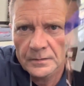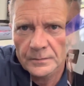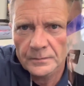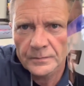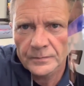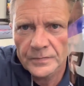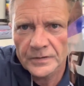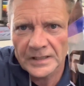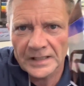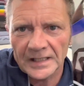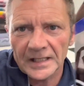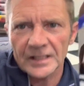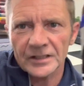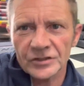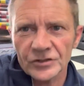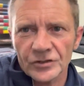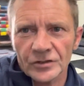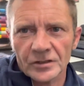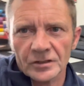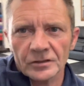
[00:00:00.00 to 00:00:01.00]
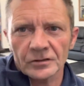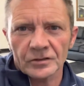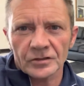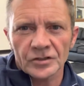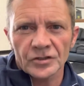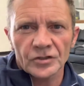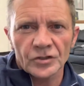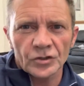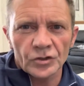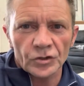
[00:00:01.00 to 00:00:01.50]
But it just
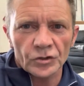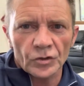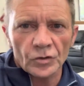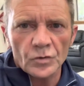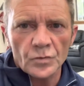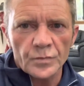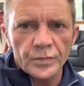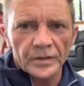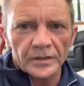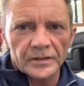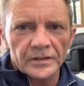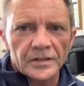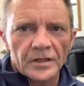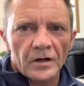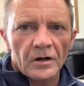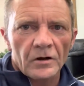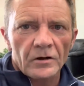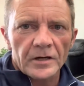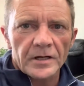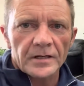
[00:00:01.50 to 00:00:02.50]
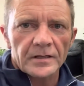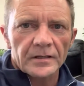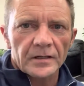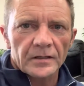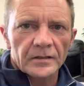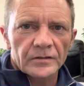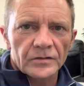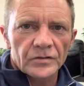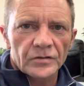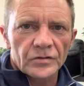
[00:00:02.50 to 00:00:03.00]
looks super tight,
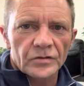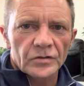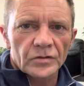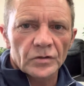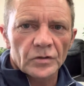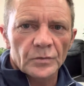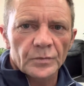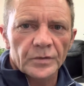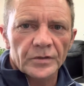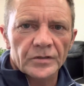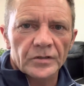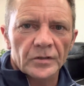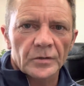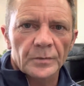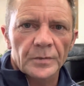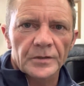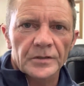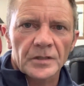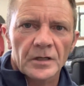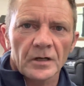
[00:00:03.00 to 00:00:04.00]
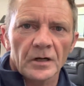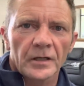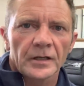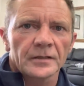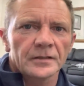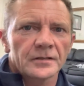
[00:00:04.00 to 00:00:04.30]
super, super tight.